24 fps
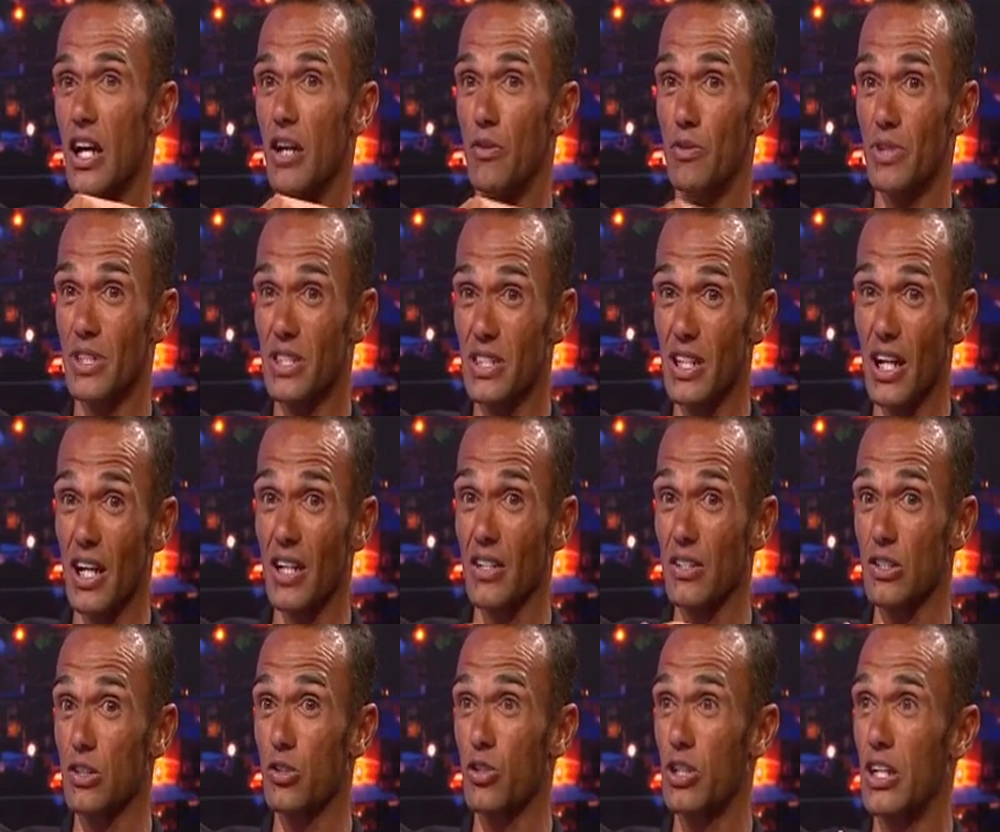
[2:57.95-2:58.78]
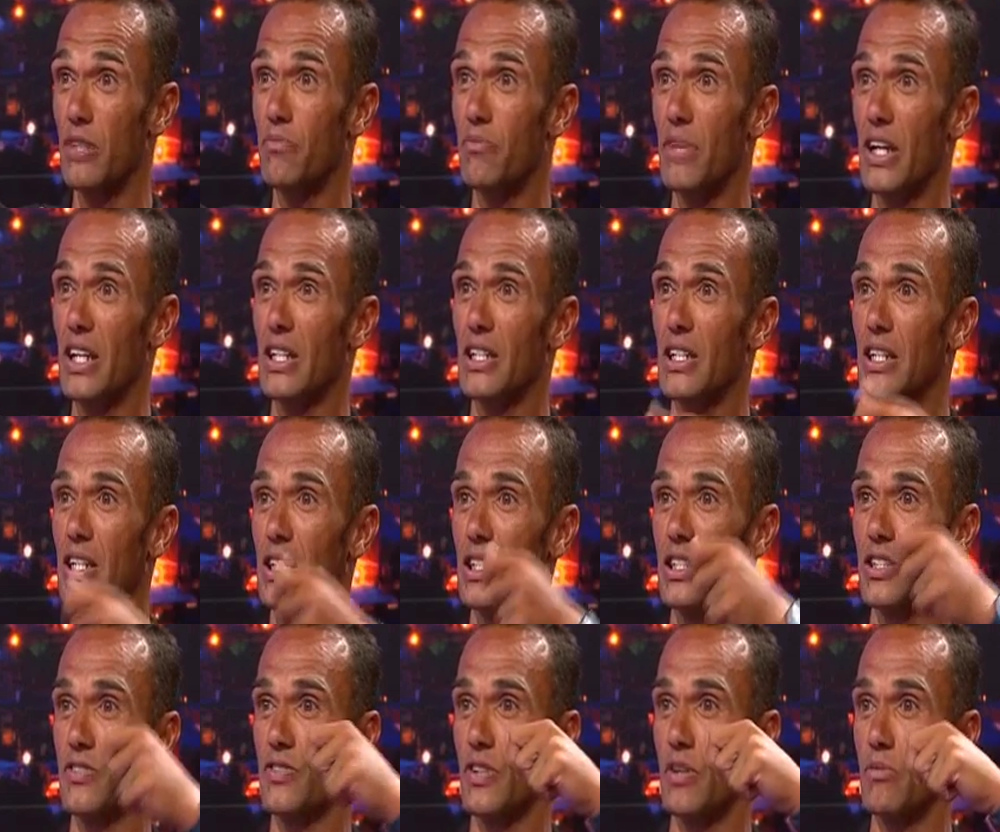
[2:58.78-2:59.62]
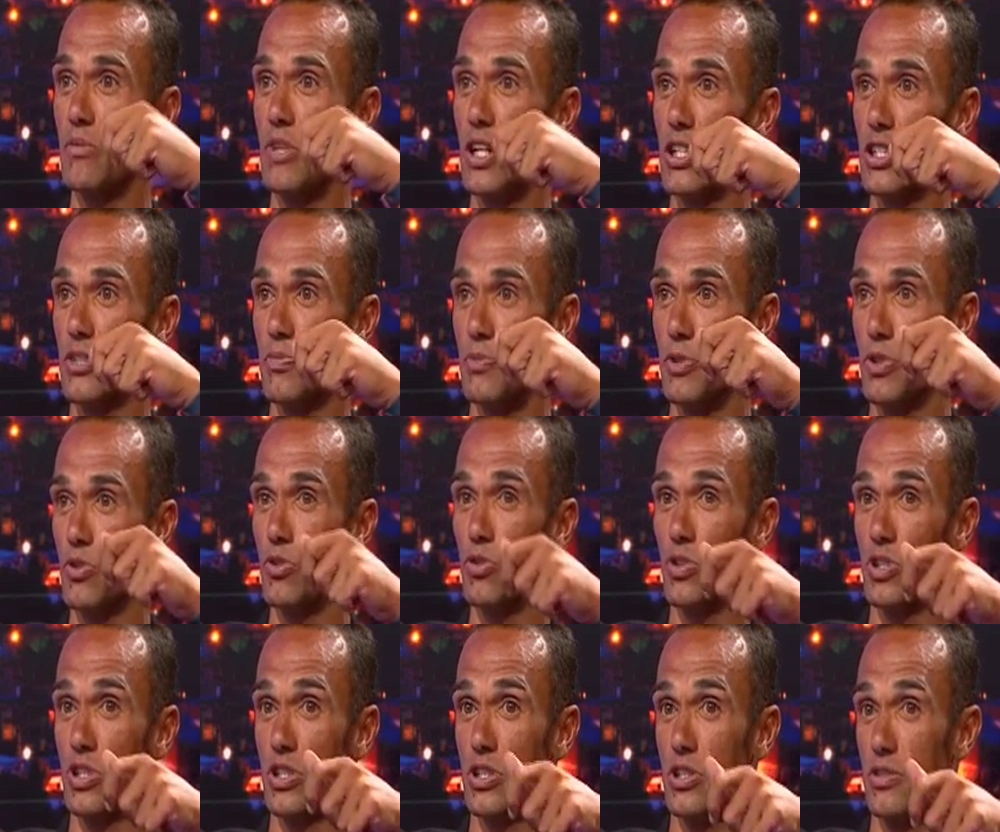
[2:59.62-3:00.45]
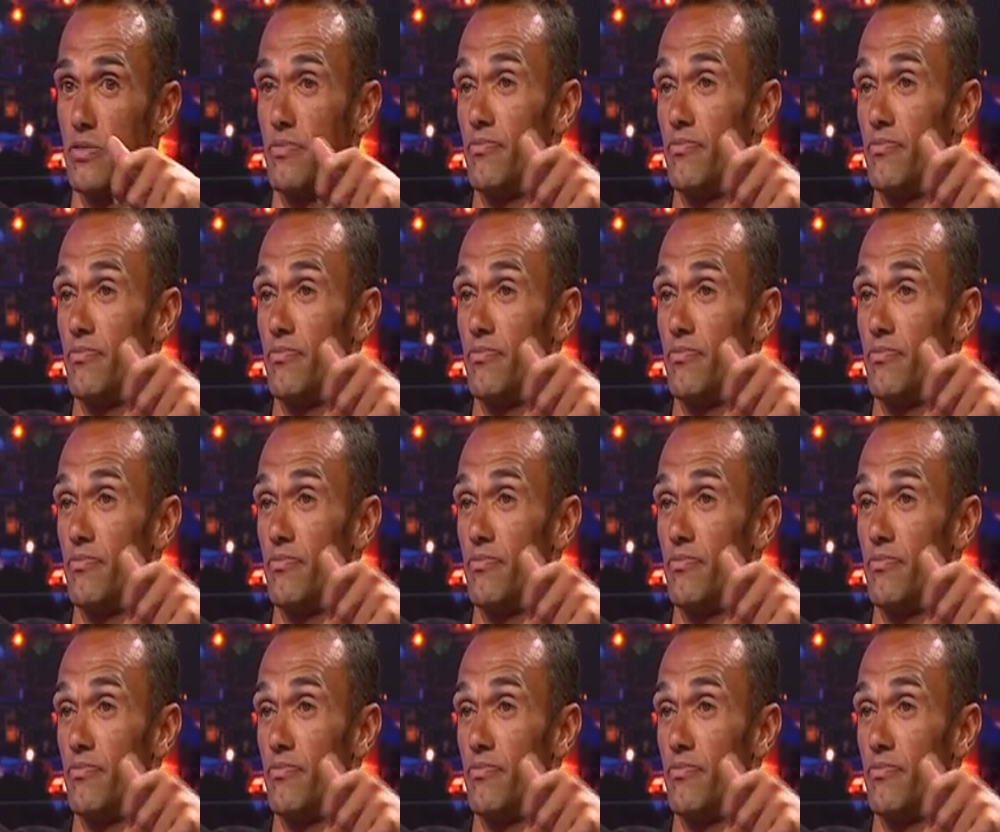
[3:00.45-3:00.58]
And we struggled to get my clearance from Lens because